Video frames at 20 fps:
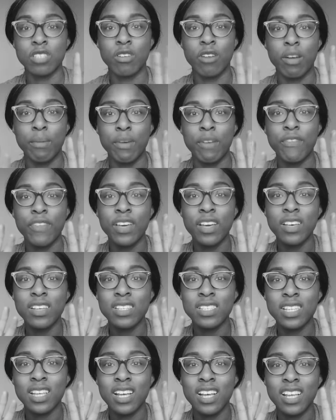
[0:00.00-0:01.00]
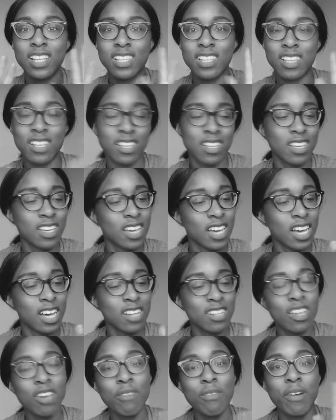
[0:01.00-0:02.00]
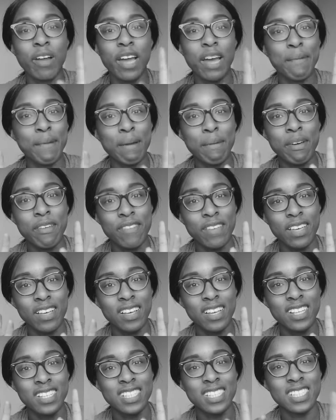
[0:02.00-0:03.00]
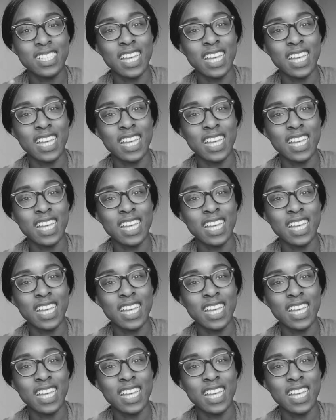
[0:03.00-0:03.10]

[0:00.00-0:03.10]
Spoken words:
Sorry, my fingers, don't worry about my fingers,